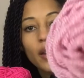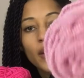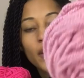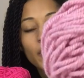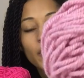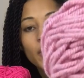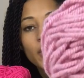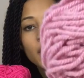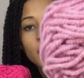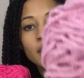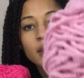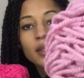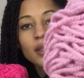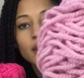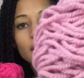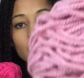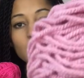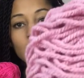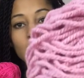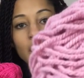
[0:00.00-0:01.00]
And
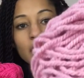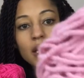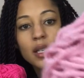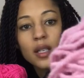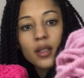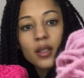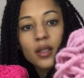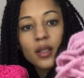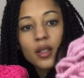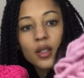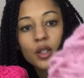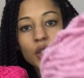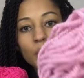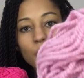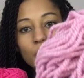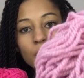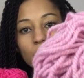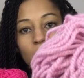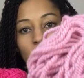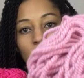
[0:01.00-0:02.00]
this is Double